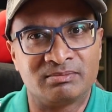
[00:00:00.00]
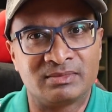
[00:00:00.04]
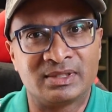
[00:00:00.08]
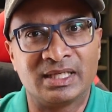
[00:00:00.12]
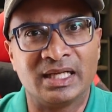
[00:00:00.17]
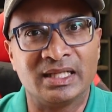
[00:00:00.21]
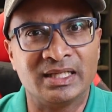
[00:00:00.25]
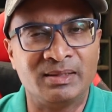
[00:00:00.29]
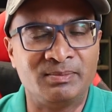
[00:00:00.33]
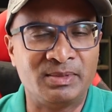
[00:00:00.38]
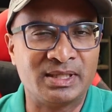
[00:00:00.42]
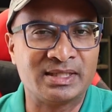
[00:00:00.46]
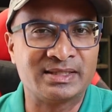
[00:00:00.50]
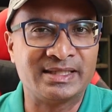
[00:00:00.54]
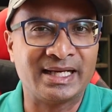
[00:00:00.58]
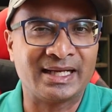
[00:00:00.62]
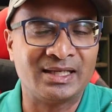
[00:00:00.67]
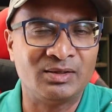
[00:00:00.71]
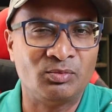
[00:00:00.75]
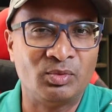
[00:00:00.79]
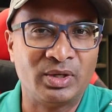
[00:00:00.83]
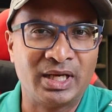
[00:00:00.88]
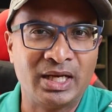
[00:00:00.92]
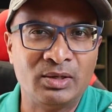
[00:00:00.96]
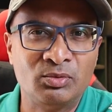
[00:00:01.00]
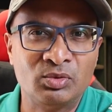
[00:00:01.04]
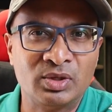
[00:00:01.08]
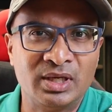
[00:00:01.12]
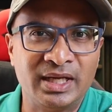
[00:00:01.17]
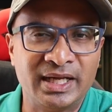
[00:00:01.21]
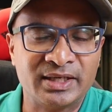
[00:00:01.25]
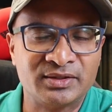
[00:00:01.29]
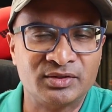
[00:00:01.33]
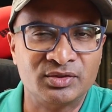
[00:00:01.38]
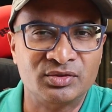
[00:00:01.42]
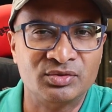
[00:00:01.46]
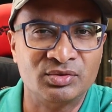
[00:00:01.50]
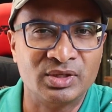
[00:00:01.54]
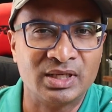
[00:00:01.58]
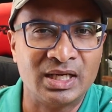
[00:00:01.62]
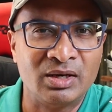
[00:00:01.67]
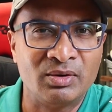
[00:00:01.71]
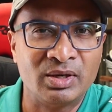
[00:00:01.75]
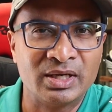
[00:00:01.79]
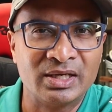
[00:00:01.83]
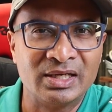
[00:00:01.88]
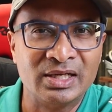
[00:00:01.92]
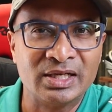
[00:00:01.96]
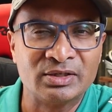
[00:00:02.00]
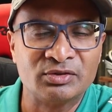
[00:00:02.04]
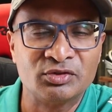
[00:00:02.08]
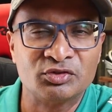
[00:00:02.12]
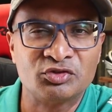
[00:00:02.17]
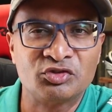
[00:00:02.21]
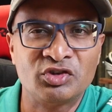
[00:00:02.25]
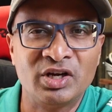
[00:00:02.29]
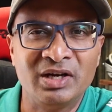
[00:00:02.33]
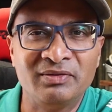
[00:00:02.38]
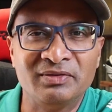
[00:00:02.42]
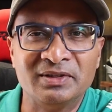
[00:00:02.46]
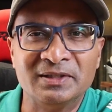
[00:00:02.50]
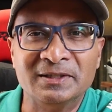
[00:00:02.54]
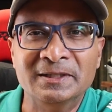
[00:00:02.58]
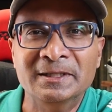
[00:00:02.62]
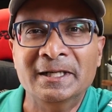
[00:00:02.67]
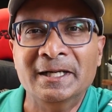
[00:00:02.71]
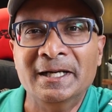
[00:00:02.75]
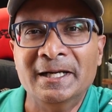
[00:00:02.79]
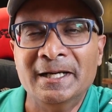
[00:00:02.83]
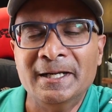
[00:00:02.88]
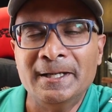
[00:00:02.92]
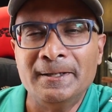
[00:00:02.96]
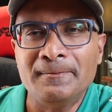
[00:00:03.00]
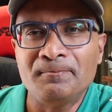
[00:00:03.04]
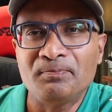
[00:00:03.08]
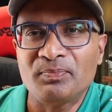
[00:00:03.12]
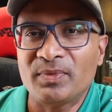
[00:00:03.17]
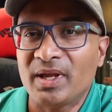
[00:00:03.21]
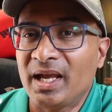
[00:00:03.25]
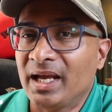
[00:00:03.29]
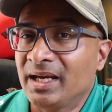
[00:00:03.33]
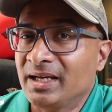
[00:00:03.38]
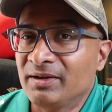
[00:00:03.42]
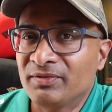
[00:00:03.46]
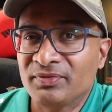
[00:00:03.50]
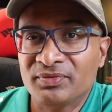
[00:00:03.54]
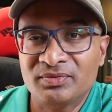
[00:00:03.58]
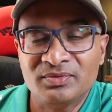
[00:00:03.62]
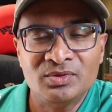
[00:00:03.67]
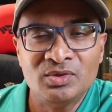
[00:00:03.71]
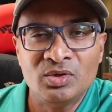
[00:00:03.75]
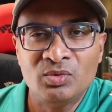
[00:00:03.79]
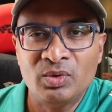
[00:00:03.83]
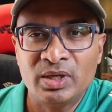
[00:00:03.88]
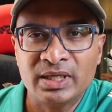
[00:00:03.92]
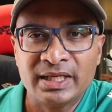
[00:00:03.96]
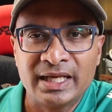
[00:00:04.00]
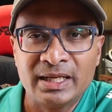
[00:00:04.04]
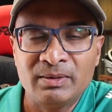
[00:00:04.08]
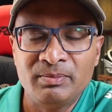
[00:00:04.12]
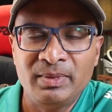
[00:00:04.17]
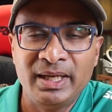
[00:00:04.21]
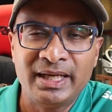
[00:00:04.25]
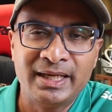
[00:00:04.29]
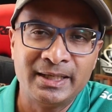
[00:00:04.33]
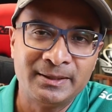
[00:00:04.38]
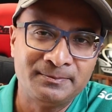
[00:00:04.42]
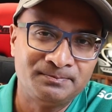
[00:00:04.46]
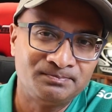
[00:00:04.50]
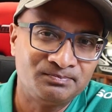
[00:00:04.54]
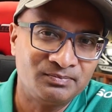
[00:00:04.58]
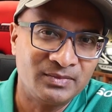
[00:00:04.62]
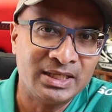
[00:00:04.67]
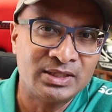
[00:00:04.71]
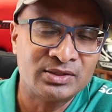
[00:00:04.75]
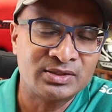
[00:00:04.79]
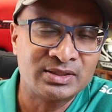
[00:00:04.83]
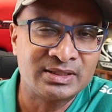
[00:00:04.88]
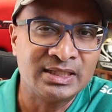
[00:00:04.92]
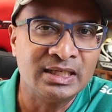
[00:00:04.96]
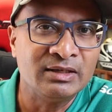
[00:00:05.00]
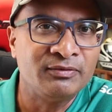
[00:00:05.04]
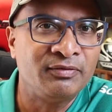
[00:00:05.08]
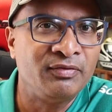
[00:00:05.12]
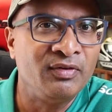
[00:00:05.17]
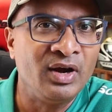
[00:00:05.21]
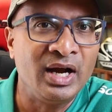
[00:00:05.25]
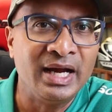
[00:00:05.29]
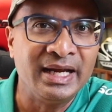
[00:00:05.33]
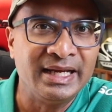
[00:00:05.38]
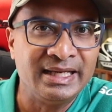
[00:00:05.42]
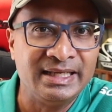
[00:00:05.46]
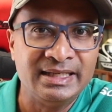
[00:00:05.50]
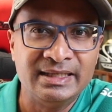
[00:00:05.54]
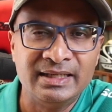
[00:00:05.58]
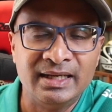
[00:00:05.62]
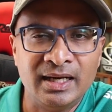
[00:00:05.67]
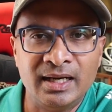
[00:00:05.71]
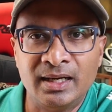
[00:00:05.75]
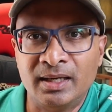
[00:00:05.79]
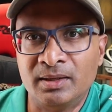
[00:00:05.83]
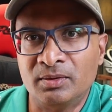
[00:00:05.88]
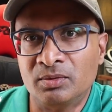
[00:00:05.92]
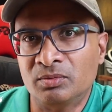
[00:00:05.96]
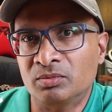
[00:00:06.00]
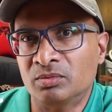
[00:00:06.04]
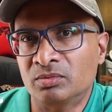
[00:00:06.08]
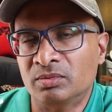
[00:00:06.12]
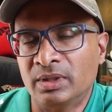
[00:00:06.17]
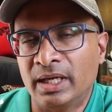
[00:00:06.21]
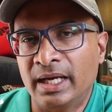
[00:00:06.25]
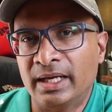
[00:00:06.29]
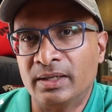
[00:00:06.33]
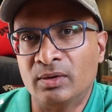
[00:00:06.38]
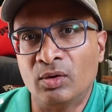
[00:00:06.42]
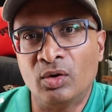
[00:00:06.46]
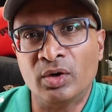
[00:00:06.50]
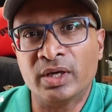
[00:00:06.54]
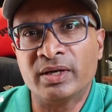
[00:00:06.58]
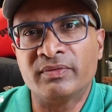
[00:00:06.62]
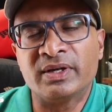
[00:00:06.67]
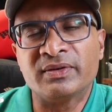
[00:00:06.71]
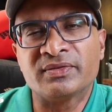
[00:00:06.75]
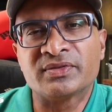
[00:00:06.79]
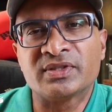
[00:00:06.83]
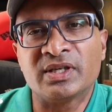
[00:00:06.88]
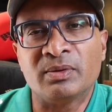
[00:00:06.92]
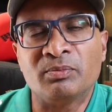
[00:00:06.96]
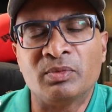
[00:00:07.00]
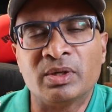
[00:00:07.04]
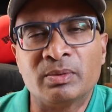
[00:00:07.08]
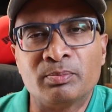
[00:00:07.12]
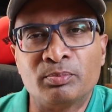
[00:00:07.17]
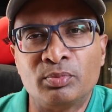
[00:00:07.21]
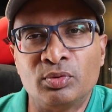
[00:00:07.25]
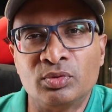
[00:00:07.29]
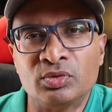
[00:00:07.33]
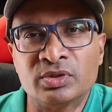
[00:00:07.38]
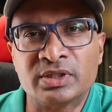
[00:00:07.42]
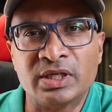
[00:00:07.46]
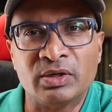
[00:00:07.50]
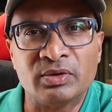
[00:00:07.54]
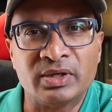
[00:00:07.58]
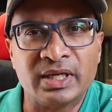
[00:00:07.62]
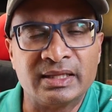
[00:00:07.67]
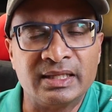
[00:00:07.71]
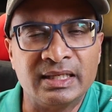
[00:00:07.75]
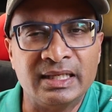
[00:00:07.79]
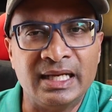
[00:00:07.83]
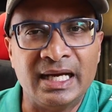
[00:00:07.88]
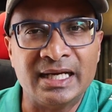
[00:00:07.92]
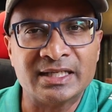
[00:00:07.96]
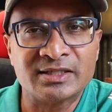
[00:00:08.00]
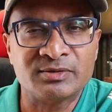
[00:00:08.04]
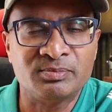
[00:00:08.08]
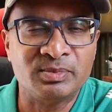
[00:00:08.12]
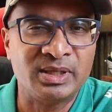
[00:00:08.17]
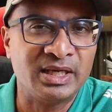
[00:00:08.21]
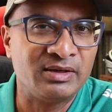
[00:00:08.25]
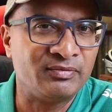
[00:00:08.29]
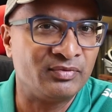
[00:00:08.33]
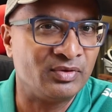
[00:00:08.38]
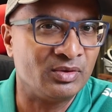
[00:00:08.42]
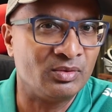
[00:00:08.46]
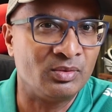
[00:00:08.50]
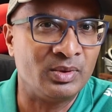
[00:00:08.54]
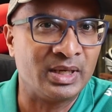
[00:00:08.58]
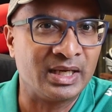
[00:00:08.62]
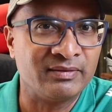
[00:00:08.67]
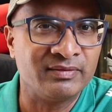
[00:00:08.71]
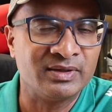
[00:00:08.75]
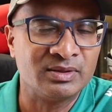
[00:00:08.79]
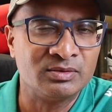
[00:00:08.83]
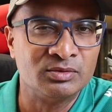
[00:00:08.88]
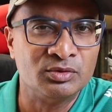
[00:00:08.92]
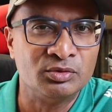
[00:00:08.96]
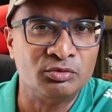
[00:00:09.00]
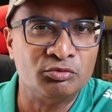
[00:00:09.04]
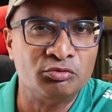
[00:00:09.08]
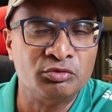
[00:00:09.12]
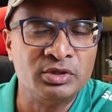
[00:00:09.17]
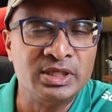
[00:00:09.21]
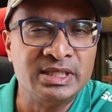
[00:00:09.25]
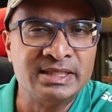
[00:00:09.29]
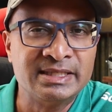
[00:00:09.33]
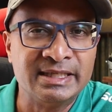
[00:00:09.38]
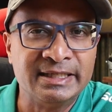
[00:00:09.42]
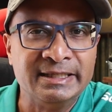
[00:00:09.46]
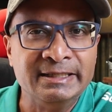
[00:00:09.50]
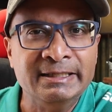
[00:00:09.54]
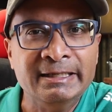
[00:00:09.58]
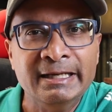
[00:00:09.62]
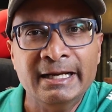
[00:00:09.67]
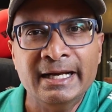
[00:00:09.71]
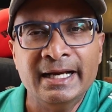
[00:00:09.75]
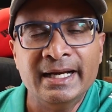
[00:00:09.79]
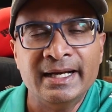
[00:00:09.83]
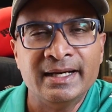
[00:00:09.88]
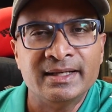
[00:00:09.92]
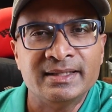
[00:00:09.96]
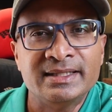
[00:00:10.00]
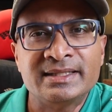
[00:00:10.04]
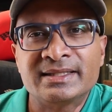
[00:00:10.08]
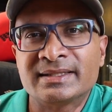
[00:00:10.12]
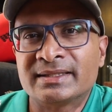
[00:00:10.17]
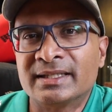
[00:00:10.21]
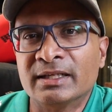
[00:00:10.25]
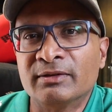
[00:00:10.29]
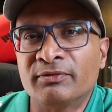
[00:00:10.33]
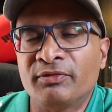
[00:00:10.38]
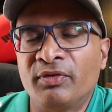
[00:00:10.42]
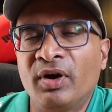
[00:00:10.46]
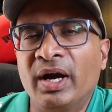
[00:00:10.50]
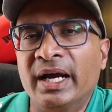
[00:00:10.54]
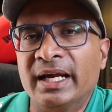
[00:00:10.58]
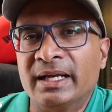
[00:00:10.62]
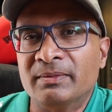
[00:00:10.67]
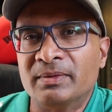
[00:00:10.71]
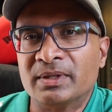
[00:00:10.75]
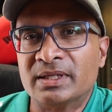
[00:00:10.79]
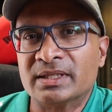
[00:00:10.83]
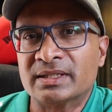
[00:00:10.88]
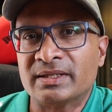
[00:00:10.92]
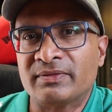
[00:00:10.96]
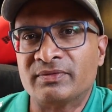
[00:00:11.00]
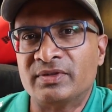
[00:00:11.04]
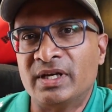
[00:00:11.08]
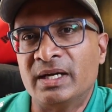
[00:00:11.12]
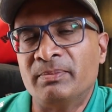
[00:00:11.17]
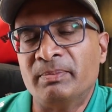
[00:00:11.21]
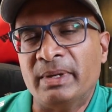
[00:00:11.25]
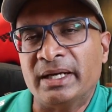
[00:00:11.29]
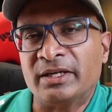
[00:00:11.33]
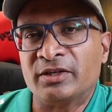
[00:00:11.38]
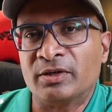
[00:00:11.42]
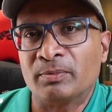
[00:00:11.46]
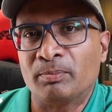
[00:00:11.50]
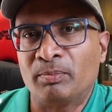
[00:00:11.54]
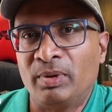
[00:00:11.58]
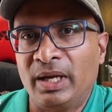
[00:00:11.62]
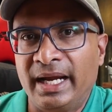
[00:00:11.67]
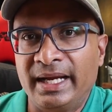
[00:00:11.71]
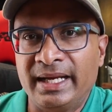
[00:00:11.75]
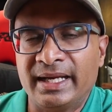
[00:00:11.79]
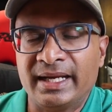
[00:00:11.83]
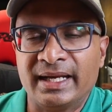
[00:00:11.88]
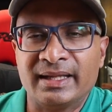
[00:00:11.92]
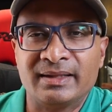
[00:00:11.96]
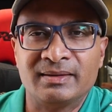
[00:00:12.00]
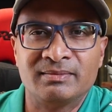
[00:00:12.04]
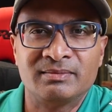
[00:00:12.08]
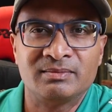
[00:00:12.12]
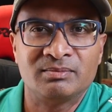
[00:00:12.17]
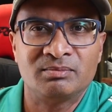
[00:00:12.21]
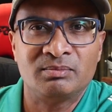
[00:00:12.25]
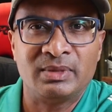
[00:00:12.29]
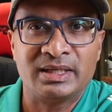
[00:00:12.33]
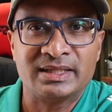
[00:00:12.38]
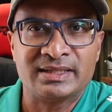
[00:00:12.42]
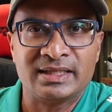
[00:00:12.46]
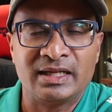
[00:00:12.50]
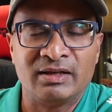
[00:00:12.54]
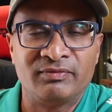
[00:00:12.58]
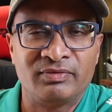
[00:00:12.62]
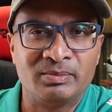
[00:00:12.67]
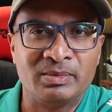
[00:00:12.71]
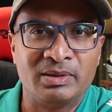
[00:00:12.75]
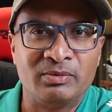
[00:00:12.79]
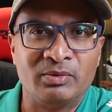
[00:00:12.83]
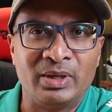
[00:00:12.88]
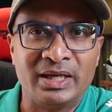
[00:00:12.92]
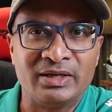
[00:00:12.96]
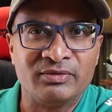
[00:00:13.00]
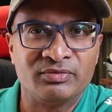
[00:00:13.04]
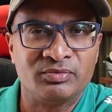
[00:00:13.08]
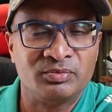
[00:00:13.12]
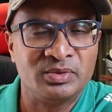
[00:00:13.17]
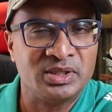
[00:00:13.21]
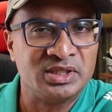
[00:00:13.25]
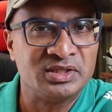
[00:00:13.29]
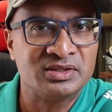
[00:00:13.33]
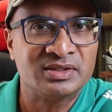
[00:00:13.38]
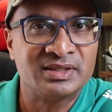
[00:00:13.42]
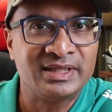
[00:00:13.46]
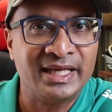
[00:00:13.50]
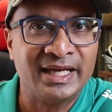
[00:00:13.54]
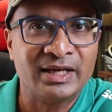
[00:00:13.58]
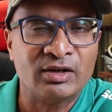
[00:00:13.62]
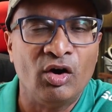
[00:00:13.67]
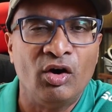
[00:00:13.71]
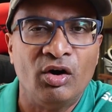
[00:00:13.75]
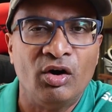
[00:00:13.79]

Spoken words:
tell them exactly what I would like to do and how I'd like to travel. and if no one can make it, it's still fine. Or even if someone pulls out at the last minute for whatever good reason, it's still fine, because I've done my trip planning, and myself and my wife, we just take